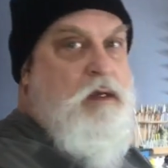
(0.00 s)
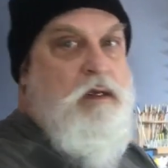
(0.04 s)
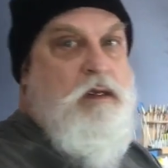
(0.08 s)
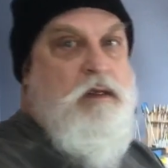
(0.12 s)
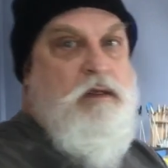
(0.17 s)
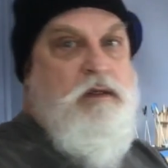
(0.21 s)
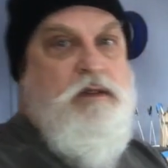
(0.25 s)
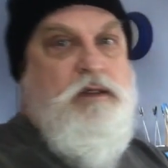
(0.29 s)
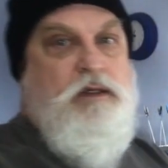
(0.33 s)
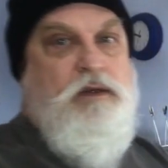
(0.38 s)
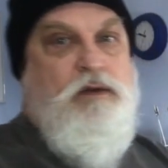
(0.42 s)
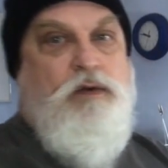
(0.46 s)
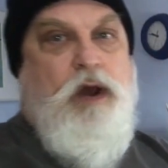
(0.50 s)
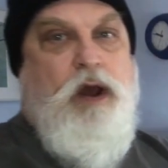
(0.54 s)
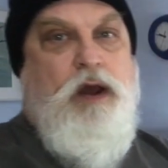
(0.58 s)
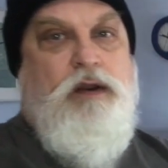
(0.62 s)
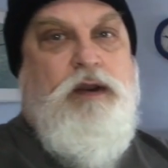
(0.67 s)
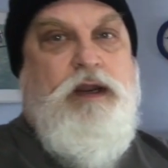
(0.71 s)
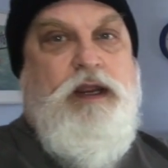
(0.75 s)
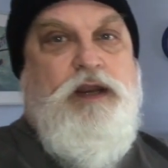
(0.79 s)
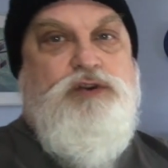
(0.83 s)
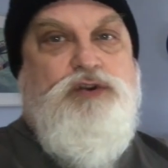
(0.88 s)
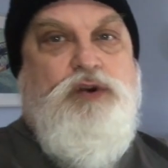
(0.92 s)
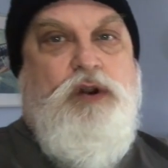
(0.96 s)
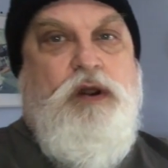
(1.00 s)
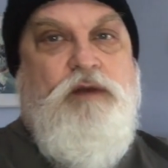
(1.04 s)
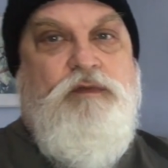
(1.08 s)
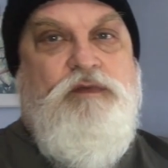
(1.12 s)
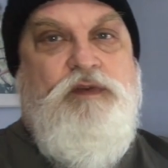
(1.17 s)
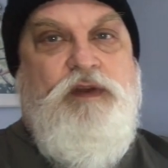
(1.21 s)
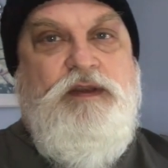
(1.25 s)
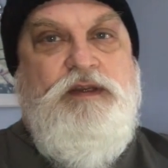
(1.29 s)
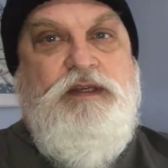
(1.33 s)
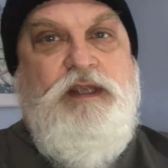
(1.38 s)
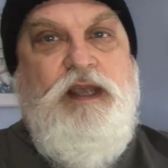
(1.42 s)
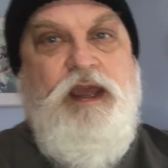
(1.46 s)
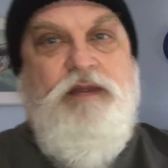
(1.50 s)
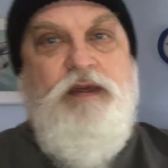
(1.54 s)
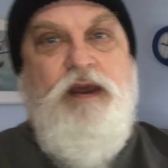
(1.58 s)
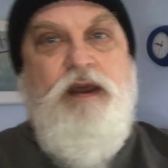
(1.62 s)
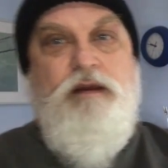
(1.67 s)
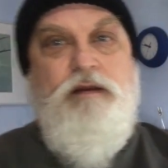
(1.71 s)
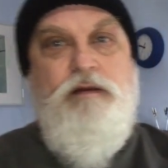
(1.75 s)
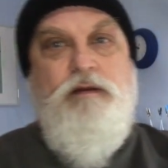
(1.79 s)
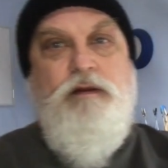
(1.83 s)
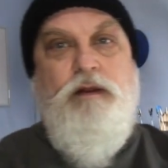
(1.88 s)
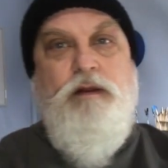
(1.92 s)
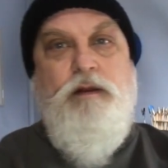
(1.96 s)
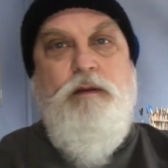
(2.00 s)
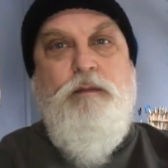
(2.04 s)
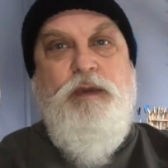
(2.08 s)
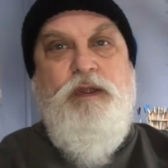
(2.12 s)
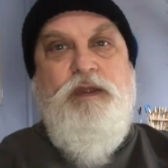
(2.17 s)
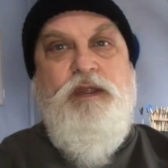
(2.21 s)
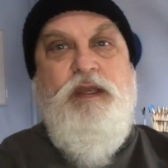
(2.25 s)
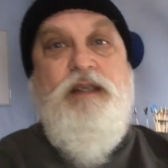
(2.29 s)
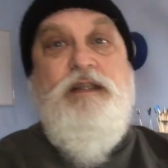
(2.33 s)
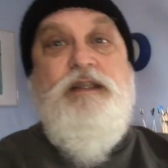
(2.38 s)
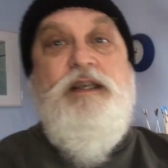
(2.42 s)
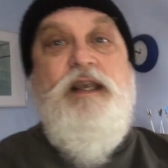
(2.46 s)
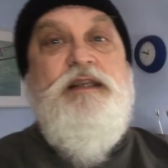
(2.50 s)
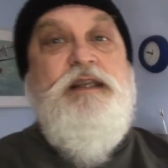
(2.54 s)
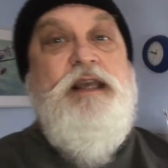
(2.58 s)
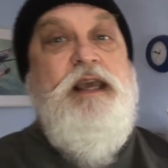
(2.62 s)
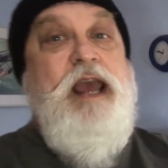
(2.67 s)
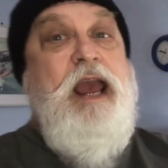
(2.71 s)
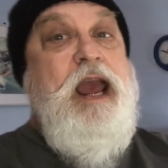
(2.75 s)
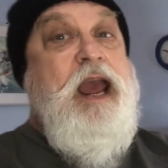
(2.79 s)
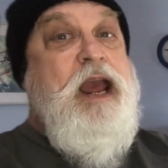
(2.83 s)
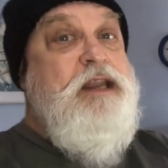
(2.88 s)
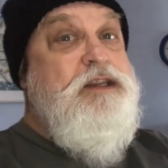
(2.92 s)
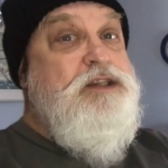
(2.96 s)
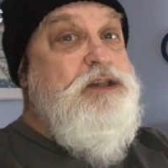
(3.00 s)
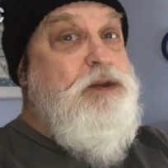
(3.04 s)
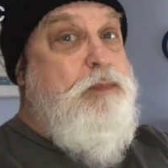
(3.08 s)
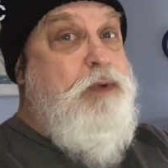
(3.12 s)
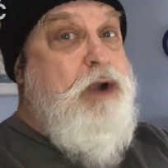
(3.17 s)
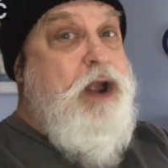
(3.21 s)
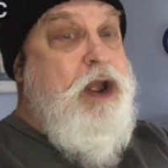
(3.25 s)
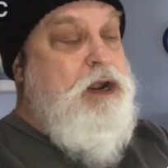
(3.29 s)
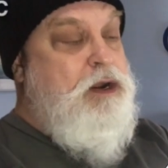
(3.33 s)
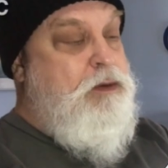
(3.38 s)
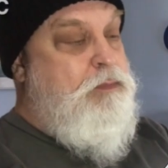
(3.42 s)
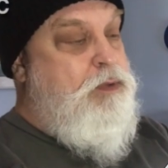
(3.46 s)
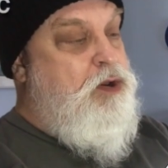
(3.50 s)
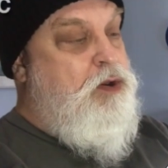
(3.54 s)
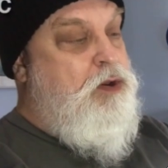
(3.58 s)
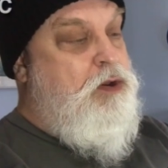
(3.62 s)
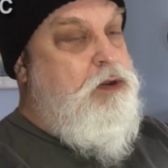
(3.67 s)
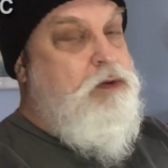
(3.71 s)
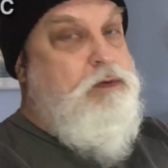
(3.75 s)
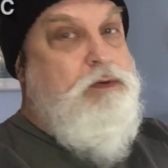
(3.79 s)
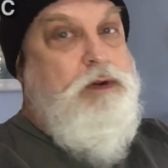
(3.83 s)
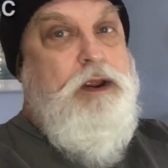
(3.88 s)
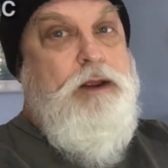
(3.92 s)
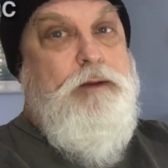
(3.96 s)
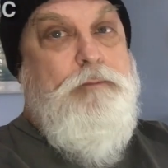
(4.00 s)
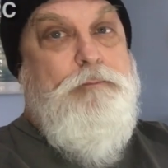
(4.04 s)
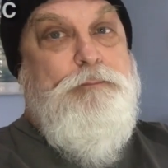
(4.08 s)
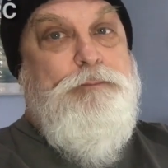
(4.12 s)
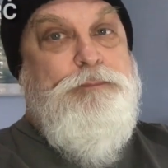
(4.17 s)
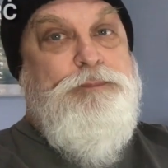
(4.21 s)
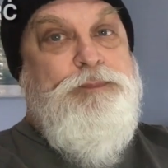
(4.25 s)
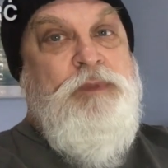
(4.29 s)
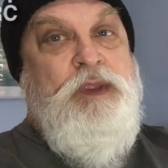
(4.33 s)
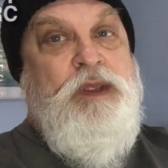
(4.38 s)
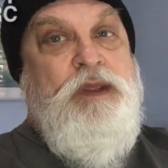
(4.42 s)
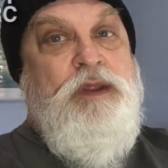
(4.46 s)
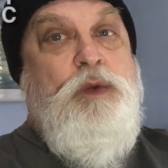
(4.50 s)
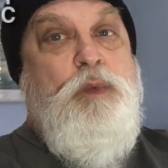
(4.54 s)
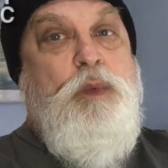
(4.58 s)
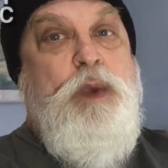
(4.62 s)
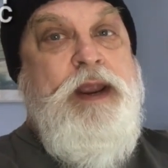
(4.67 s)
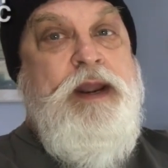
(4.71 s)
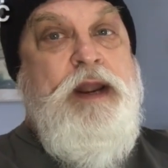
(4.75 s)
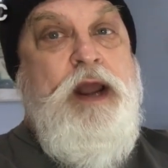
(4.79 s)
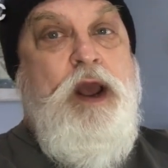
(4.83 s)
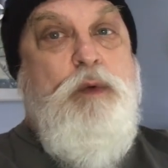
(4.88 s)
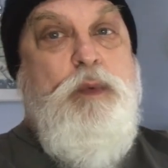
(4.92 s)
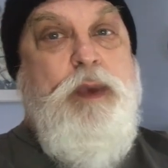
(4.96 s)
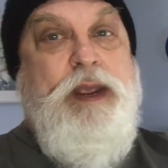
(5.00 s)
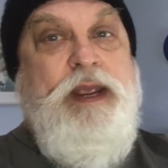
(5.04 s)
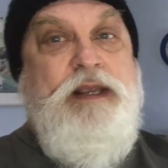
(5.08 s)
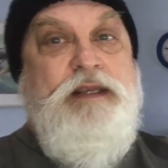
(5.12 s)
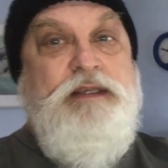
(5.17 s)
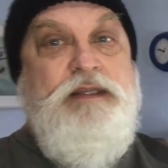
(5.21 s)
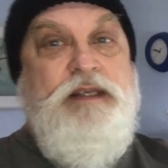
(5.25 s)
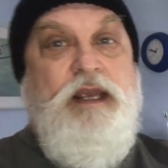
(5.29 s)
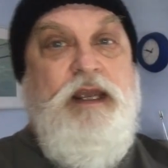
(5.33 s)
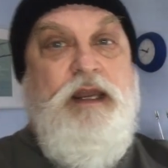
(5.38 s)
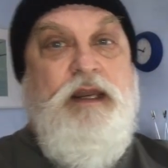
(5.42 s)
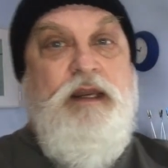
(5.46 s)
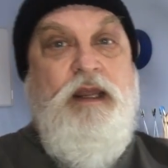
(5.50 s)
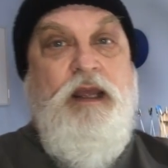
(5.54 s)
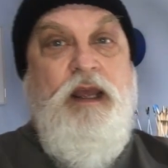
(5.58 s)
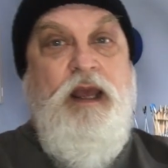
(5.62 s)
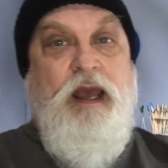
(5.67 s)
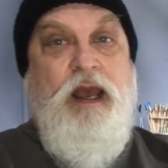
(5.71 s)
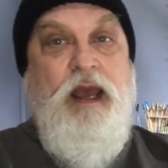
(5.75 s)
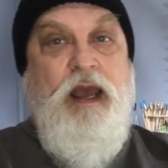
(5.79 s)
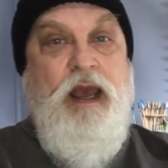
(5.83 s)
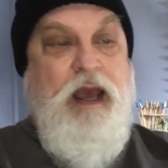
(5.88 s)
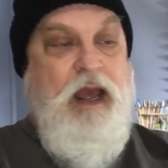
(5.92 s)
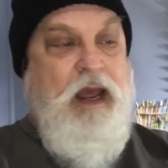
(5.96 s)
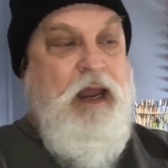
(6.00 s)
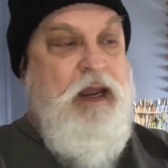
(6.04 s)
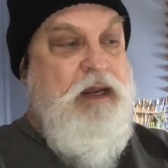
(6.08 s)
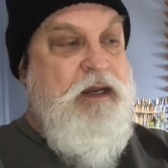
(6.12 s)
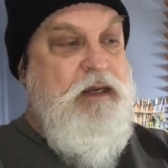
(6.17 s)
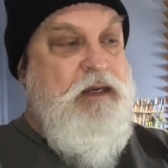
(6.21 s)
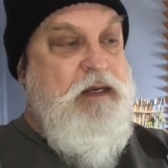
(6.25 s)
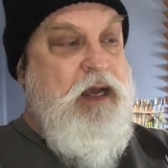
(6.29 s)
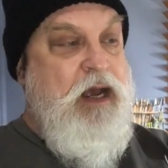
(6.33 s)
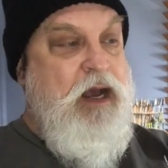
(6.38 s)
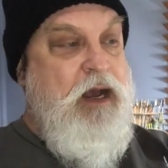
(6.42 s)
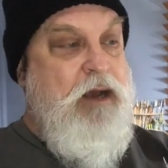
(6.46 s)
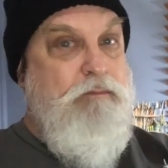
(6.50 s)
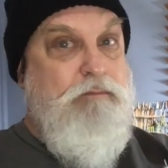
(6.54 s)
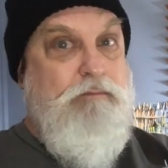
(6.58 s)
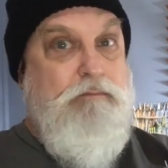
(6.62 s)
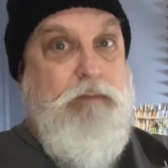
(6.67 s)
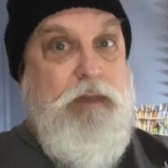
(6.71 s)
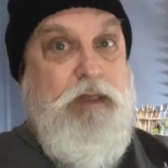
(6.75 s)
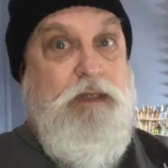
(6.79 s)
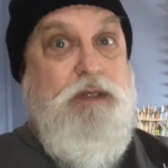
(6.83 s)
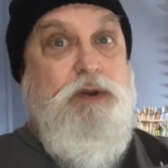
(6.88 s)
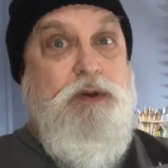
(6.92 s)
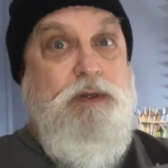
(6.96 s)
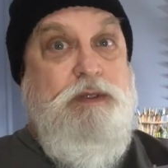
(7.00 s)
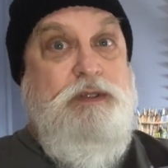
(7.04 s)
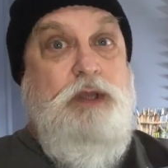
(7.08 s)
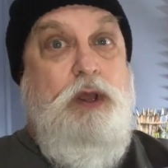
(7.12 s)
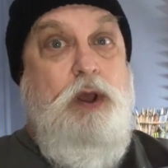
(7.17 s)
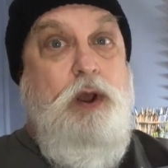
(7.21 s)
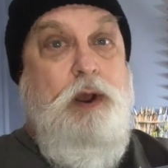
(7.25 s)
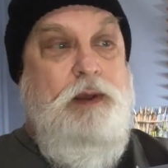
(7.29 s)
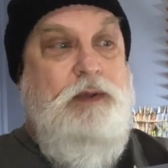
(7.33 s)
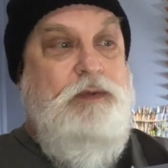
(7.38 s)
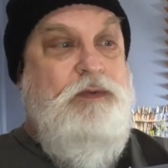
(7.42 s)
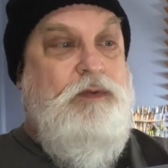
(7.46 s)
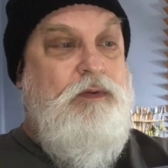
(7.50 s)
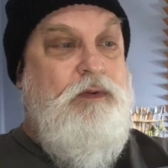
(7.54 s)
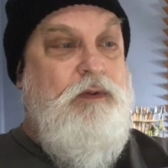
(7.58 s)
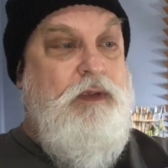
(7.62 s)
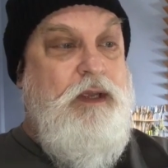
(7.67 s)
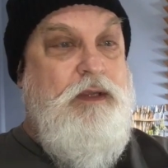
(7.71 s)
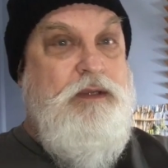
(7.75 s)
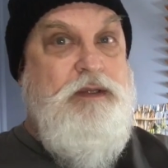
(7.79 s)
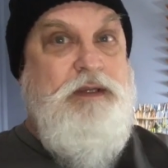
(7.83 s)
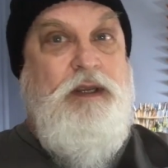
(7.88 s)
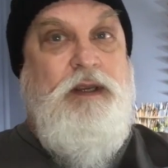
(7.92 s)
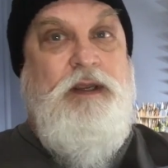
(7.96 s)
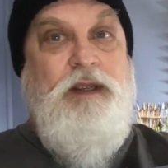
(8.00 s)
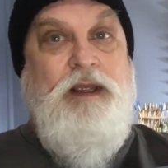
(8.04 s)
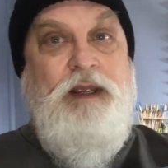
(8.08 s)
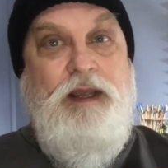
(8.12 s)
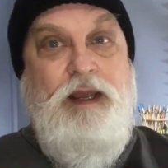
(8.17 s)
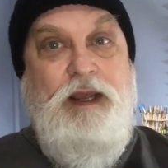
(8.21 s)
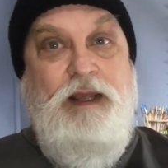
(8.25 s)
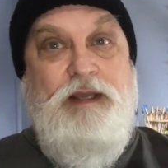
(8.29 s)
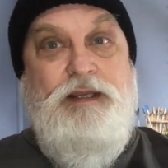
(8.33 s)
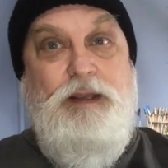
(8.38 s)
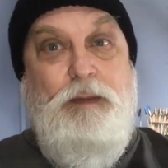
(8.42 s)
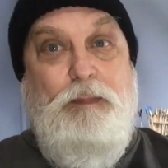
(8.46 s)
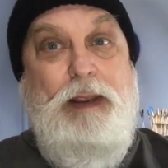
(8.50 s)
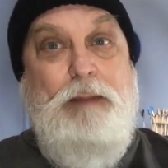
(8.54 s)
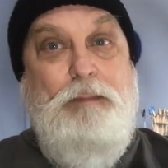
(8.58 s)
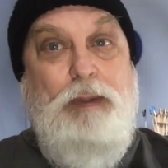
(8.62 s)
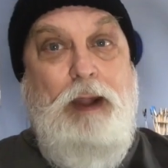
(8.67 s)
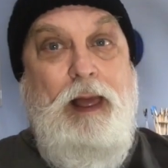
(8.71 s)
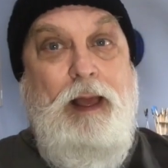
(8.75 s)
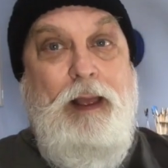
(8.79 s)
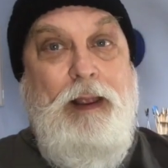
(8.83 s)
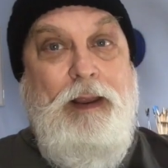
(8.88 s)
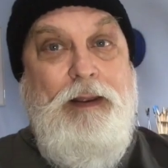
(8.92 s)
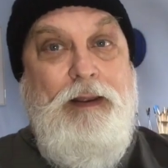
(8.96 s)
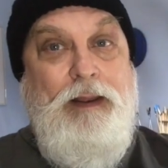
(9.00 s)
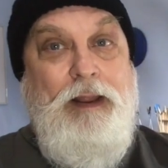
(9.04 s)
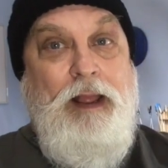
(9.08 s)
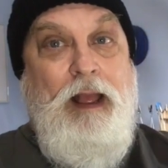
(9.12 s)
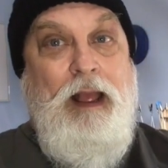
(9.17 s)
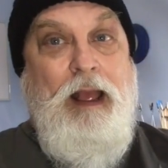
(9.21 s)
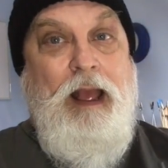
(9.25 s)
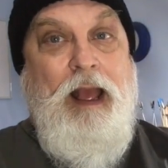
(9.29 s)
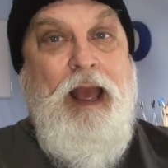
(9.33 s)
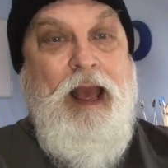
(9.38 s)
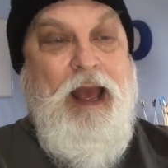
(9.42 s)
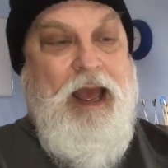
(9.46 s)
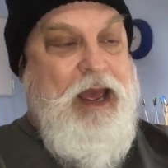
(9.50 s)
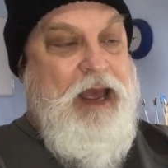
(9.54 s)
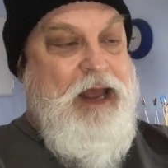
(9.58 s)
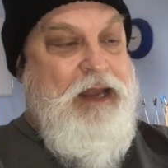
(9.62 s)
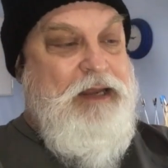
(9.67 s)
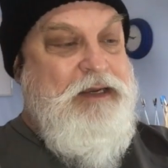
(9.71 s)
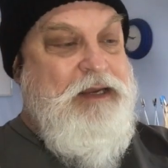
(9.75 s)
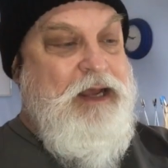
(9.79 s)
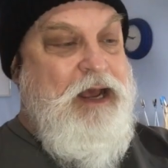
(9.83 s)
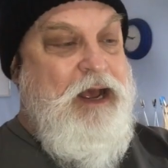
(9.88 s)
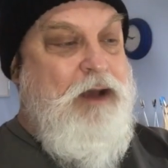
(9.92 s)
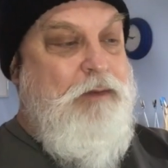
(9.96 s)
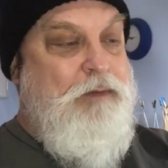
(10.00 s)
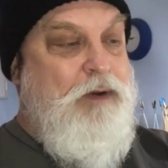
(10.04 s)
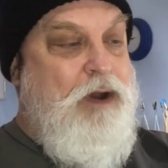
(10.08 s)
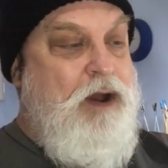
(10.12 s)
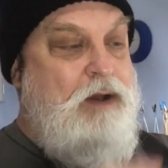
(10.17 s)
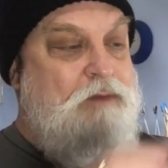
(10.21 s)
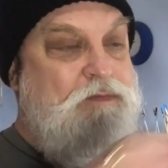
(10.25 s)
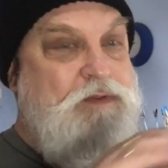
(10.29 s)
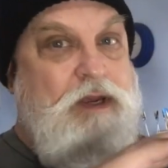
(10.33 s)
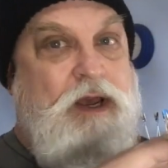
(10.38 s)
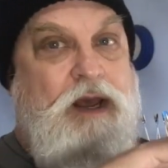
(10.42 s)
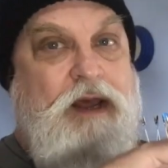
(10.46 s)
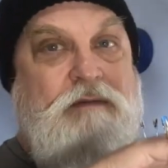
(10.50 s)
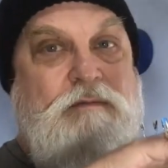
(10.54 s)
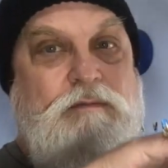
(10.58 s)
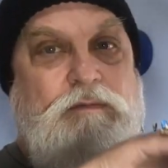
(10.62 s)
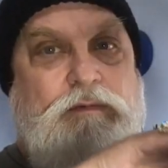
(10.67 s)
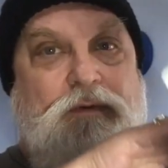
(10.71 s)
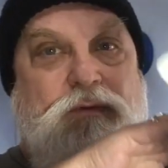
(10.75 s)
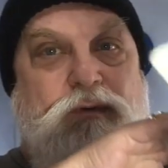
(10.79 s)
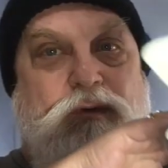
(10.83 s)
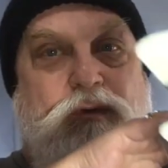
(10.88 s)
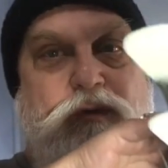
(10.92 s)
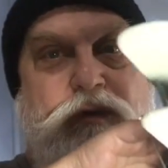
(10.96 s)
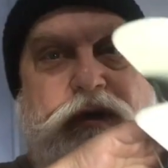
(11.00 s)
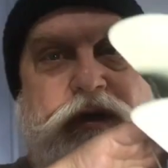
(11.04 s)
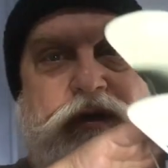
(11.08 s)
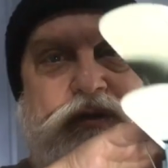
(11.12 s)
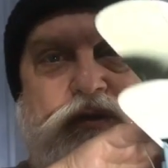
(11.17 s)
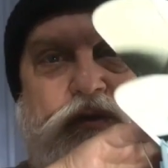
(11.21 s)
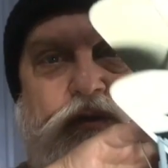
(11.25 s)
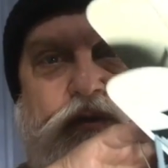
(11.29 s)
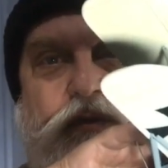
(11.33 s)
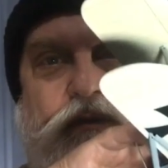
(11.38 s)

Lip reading: Still only dry fit together, but this is the Hansa-Brandenburg, right? The Wingnut wings kit. And it's a good size. It's a big plane. And I've done all these sort